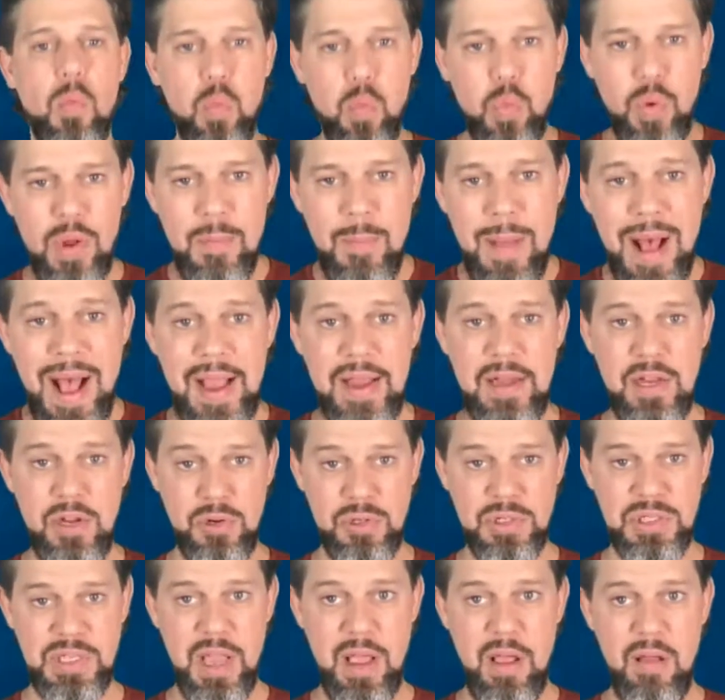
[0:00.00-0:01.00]
Remind
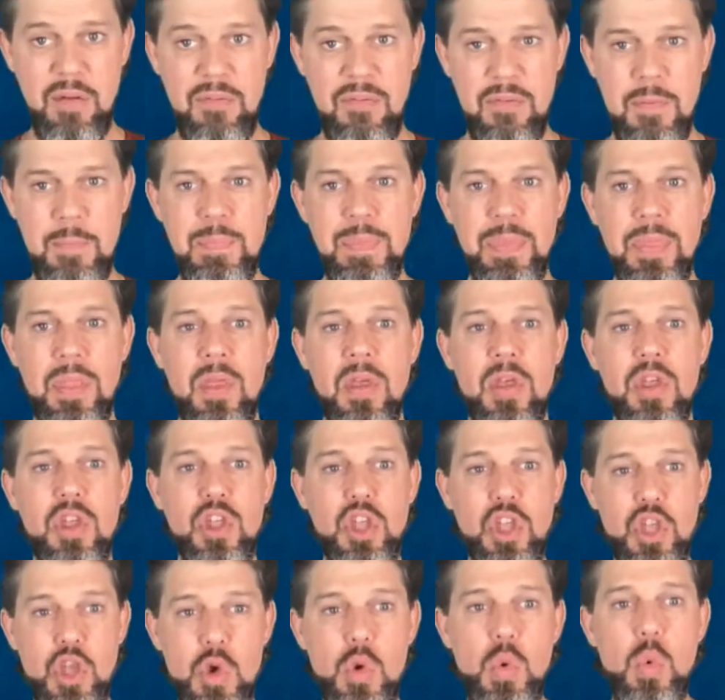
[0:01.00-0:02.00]
yourself,
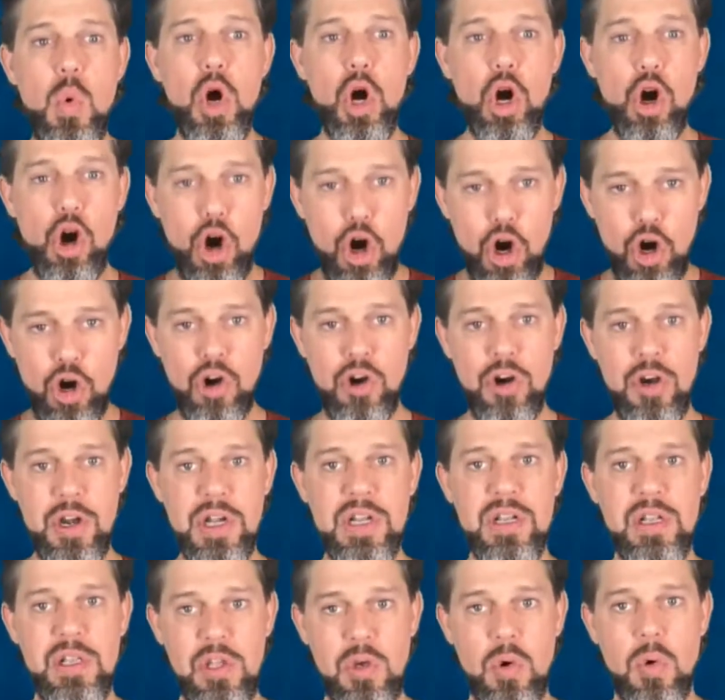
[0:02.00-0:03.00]
you
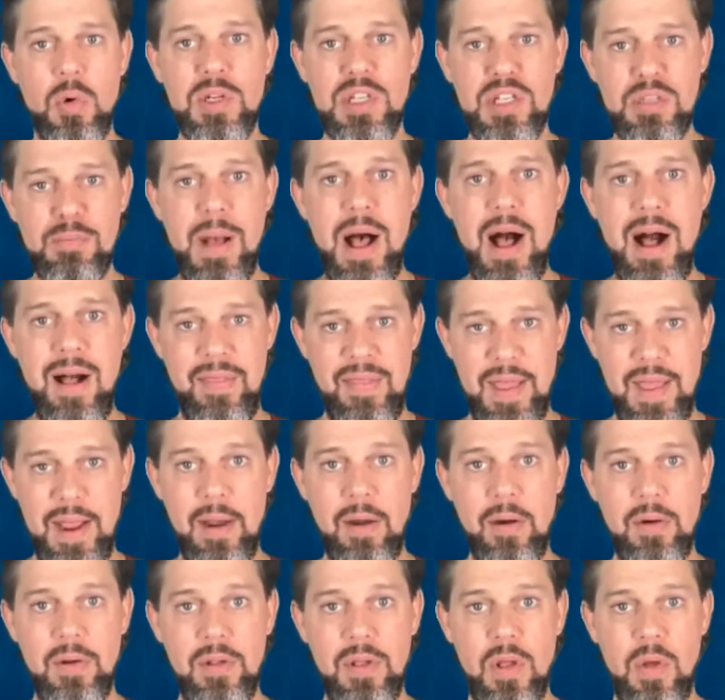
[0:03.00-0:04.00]
earned your spot there.